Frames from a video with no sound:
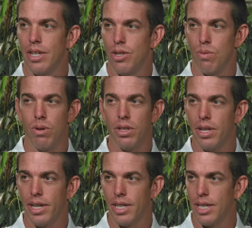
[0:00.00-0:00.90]
you're really
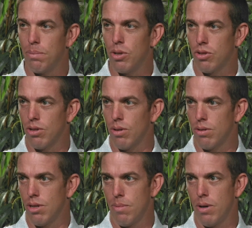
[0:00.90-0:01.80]
not going to get much growth
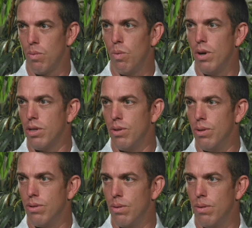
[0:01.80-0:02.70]
no matter what you do
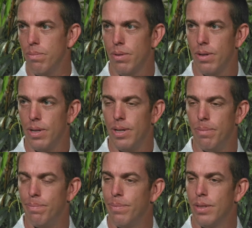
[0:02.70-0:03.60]
to them.